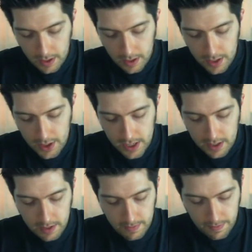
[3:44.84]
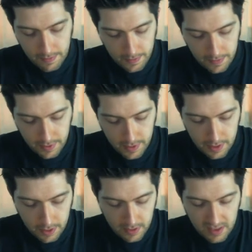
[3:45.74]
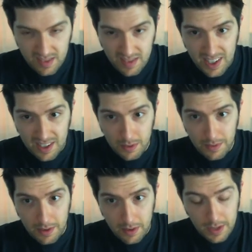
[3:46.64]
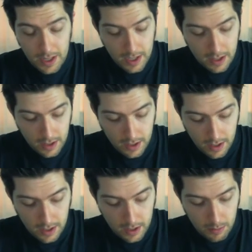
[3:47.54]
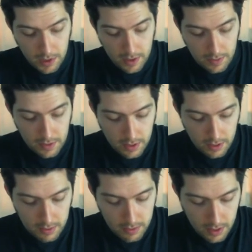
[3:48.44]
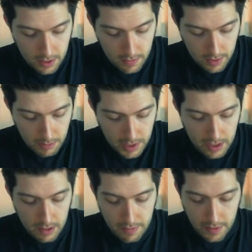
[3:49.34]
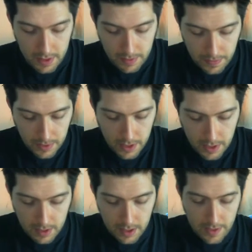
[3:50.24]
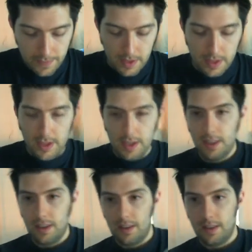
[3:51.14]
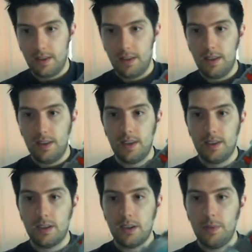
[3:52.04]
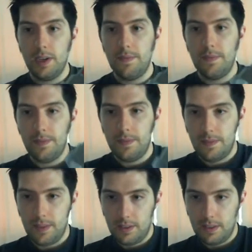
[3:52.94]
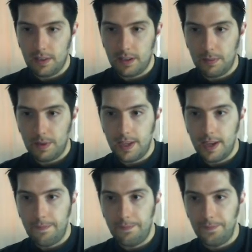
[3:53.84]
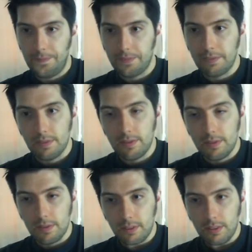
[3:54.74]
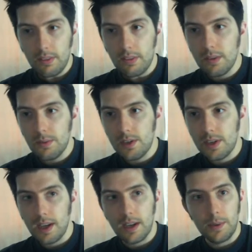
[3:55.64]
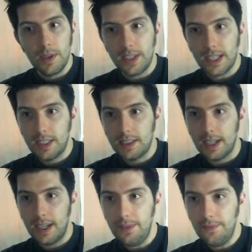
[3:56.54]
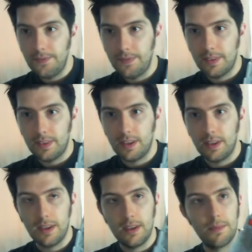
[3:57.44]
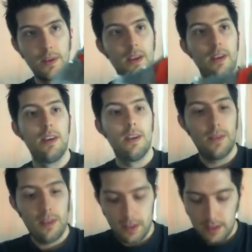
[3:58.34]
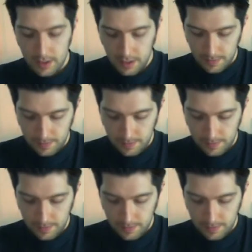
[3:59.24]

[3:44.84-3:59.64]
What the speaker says: their chest. Although it doesn't really do it very well, like, but still, it's not a bad little feature. Quite enjoy that. It has a cockpit, nice little cockpit there, which Wheeljack can sit in when he's in his